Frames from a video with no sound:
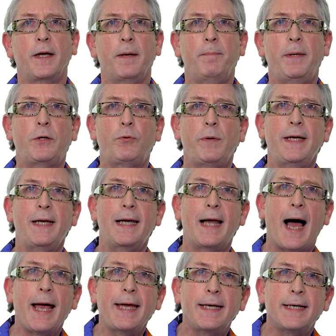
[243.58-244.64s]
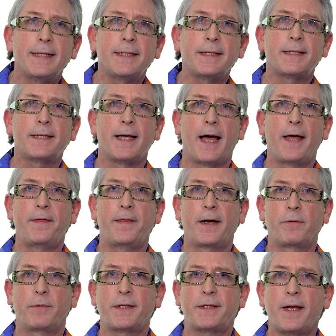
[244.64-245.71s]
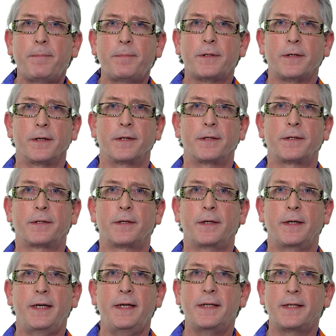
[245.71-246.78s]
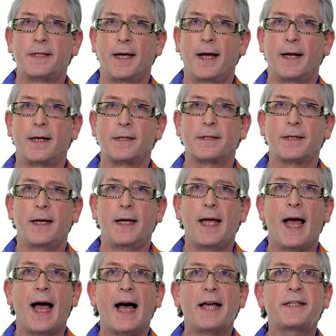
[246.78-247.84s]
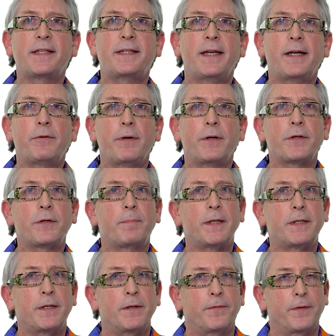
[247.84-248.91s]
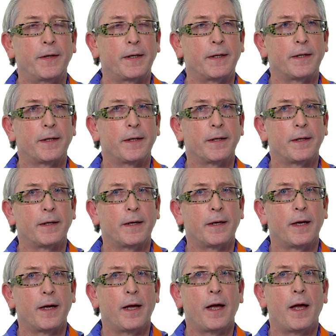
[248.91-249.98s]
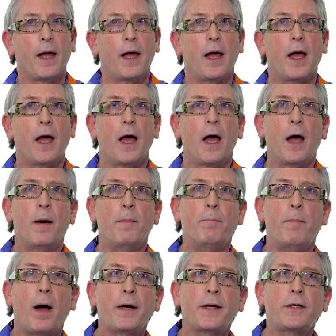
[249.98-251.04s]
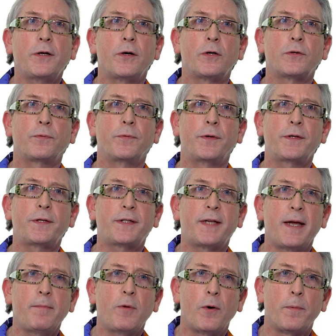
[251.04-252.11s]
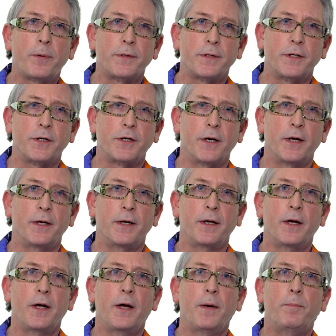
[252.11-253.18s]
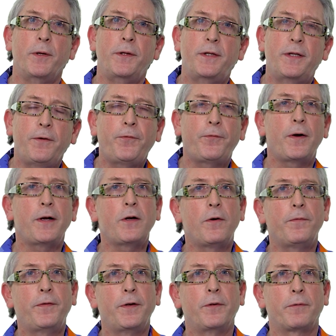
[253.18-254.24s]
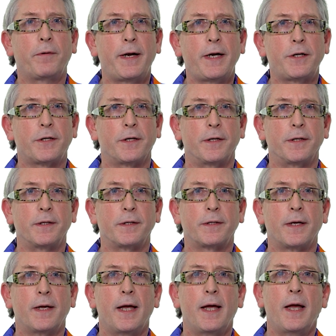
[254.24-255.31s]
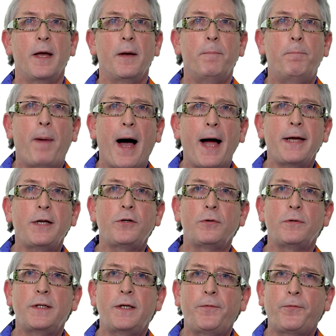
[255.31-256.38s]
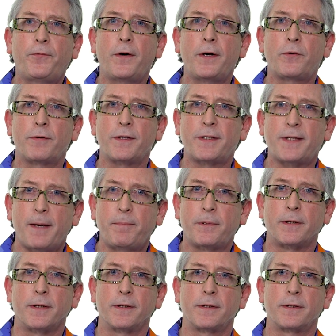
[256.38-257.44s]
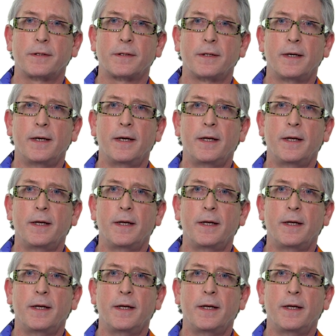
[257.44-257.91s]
between ligands and their receptors in cells are stereospecific. Molecules with the same composition but different configurations bind to different receptors,